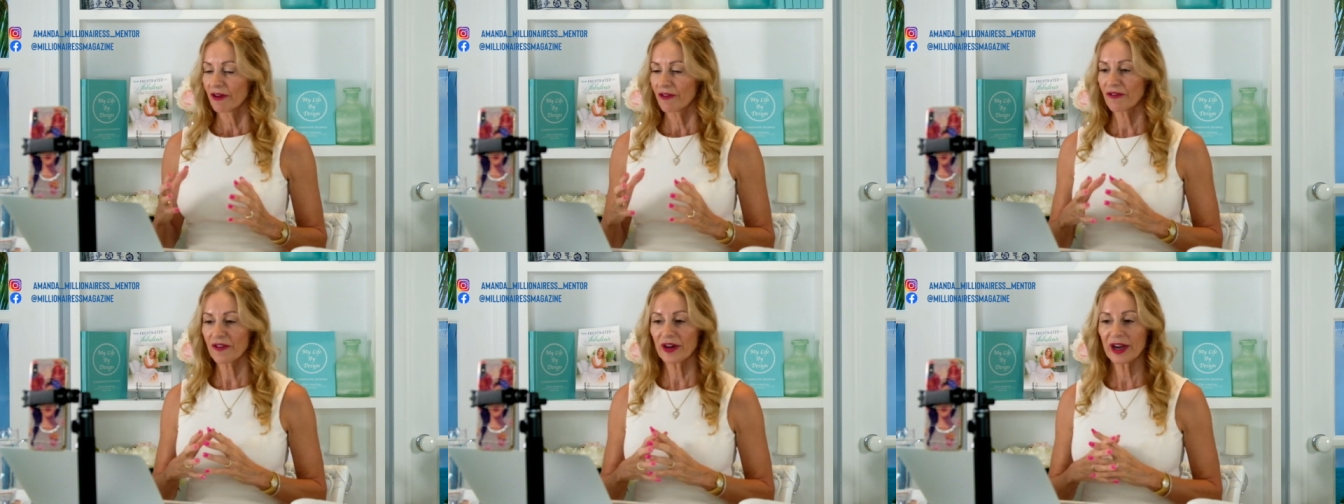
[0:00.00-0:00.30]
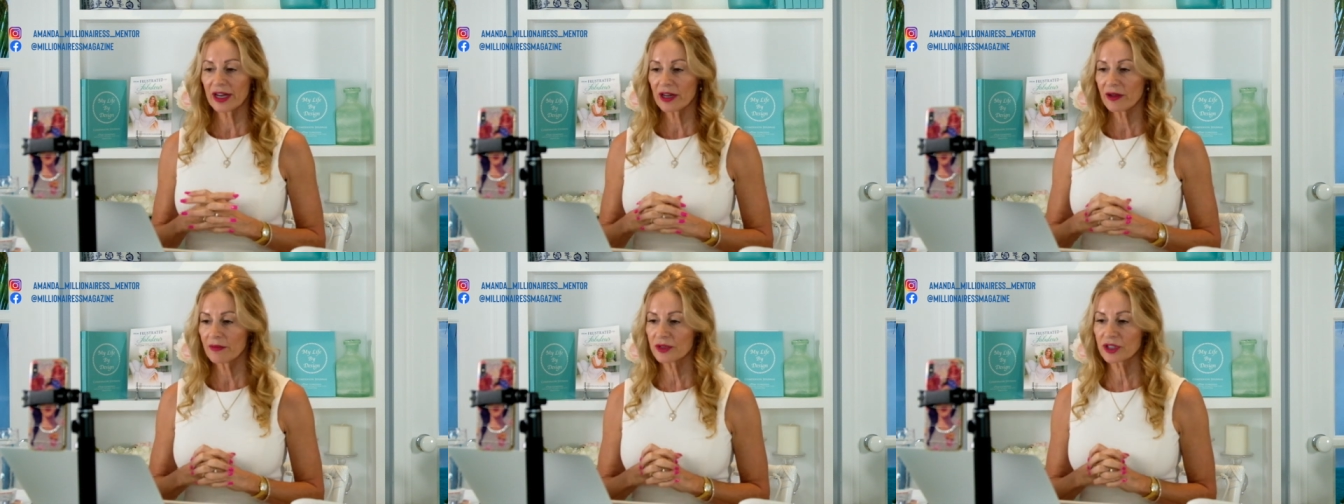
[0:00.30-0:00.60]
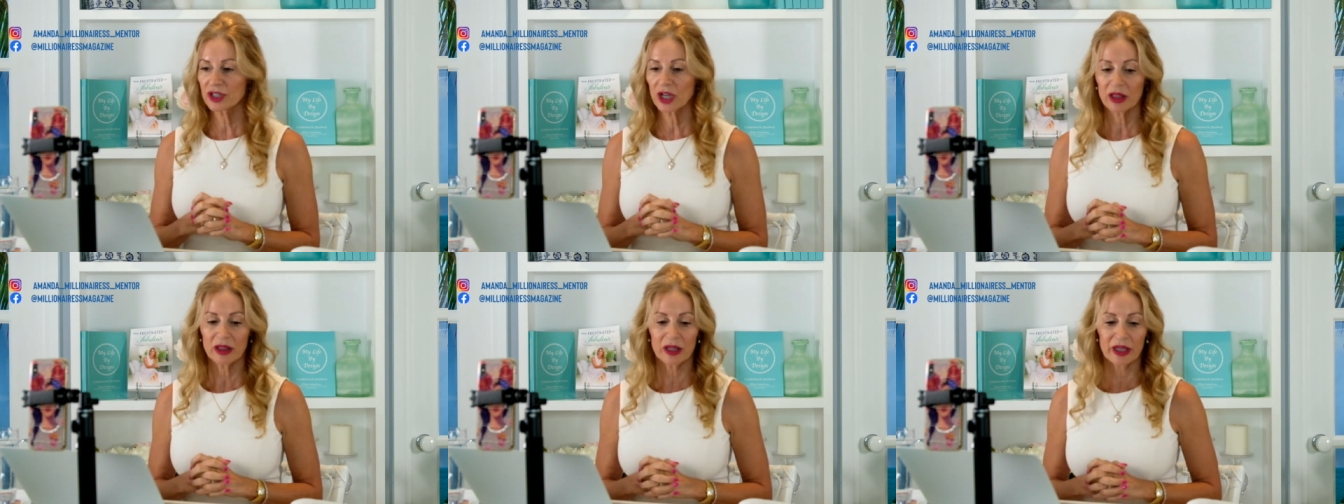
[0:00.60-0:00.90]
freedom
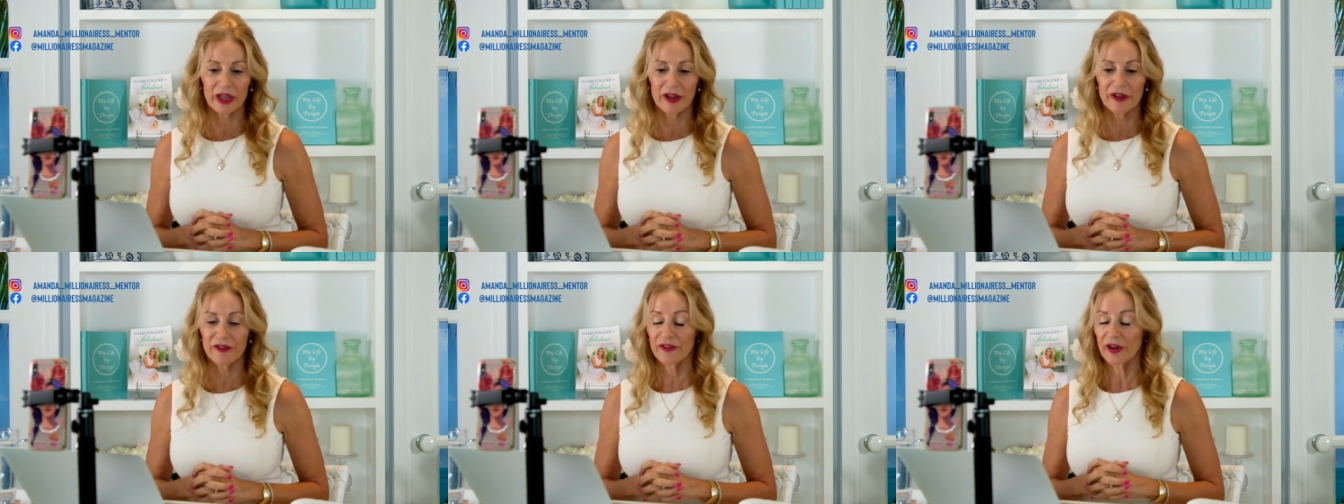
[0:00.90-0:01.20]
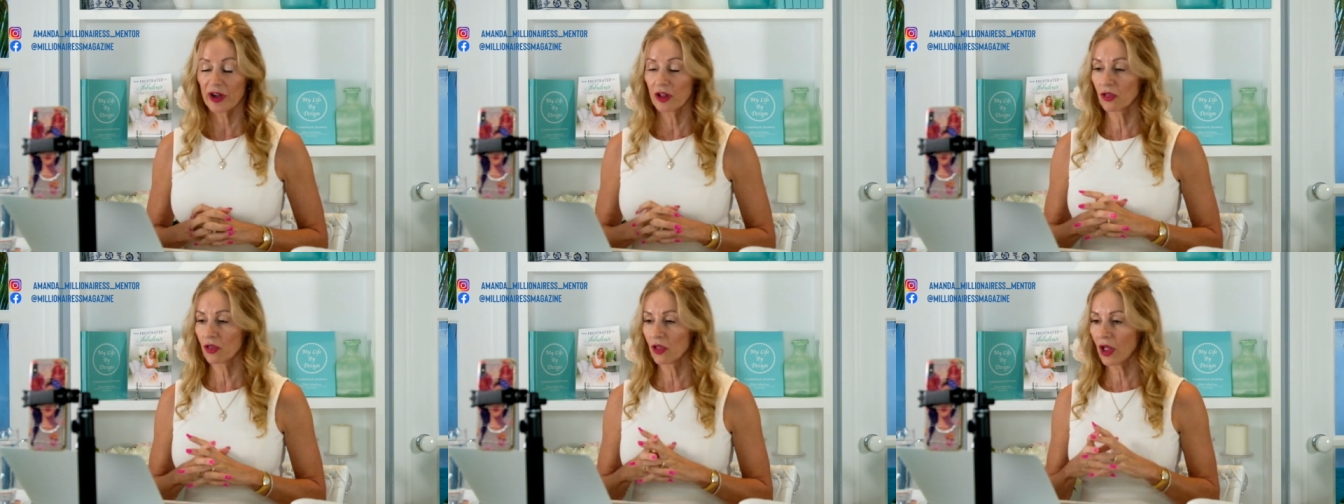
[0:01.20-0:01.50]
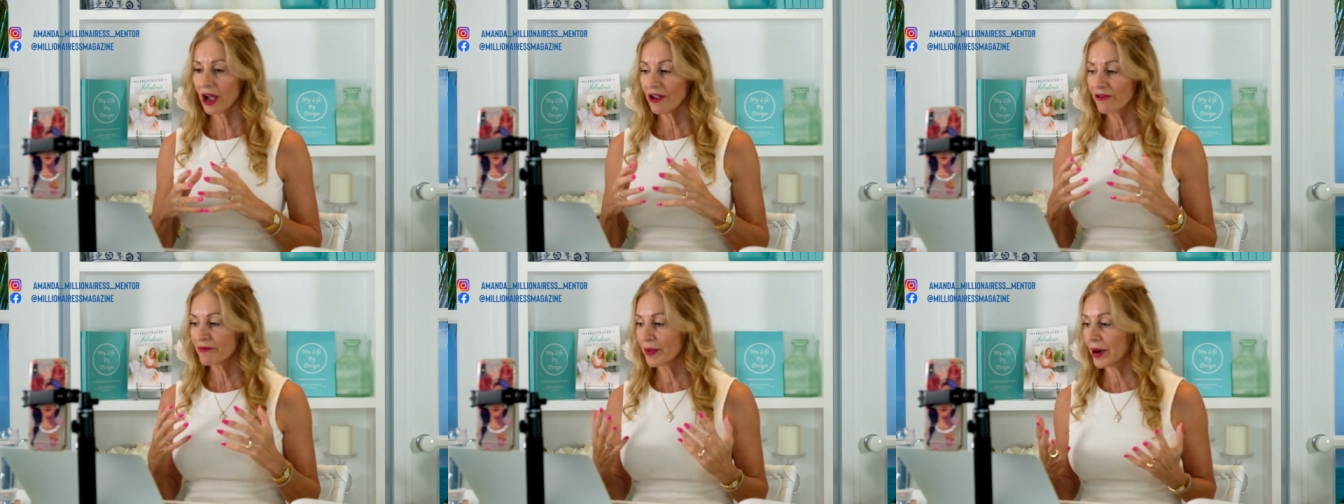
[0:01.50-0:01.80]
to live a
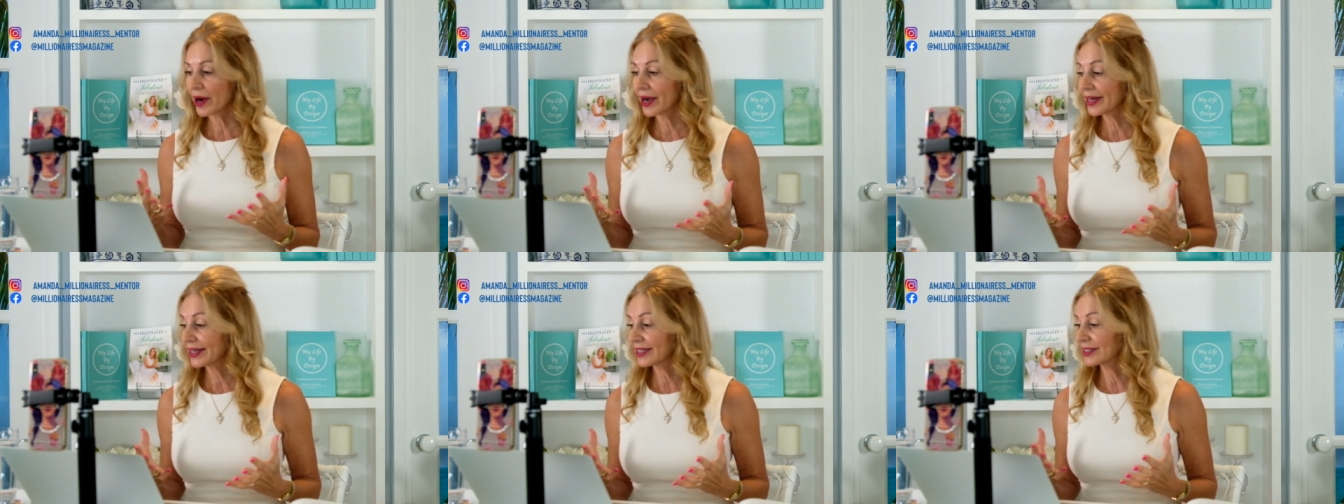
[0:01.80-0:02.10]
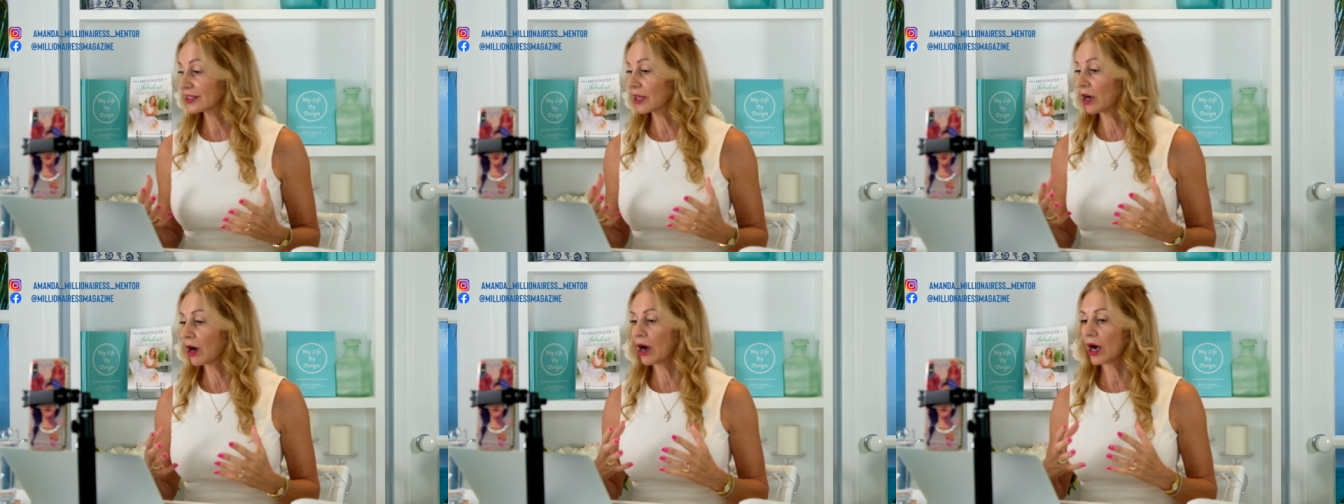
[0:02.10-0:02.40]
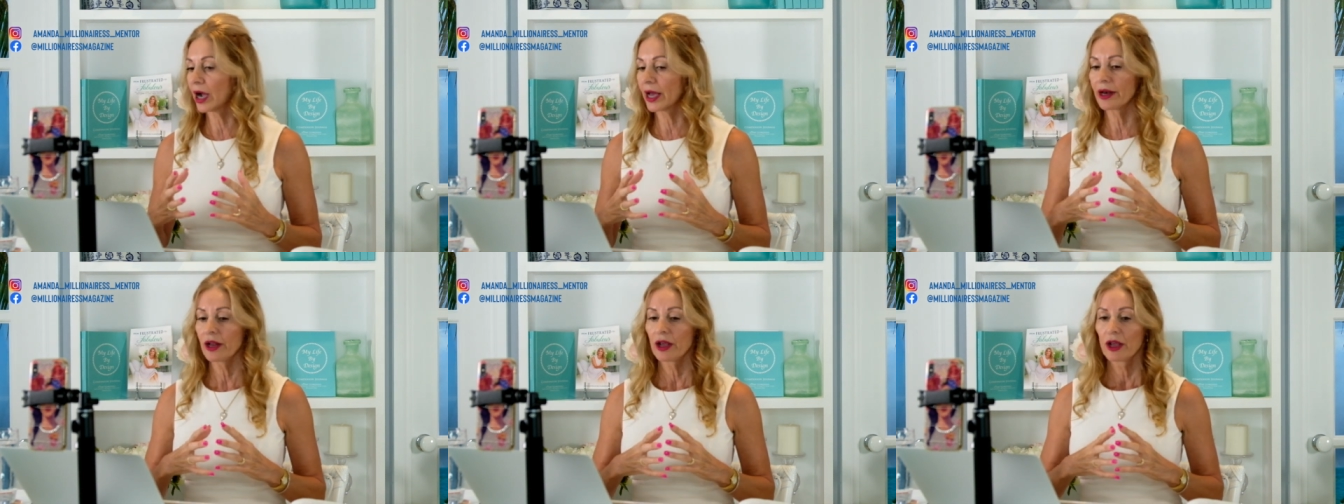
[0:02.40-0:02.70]
life by
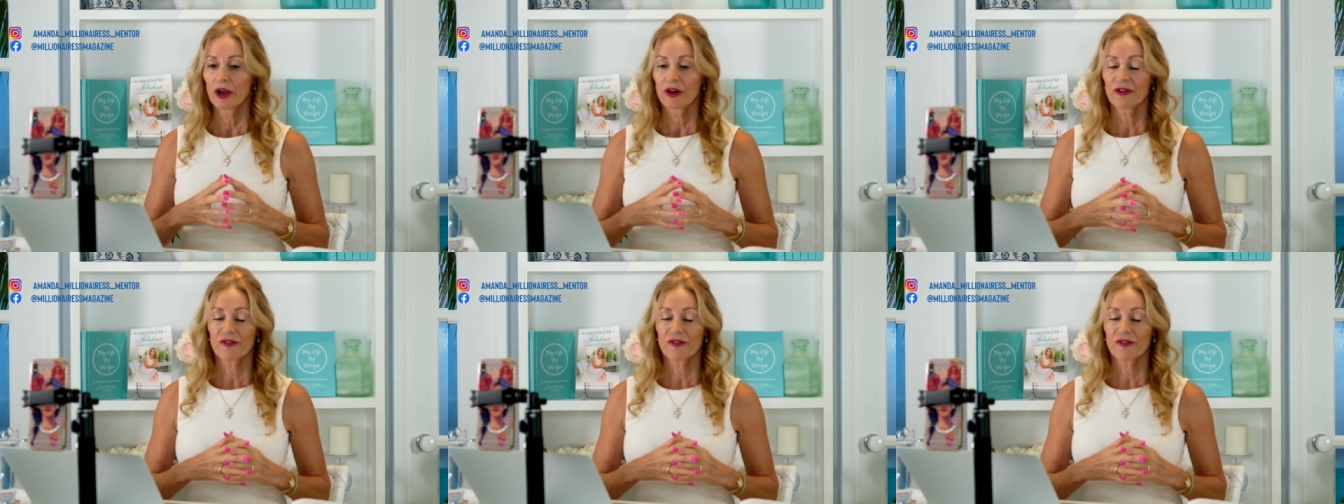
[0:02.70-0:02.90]
design,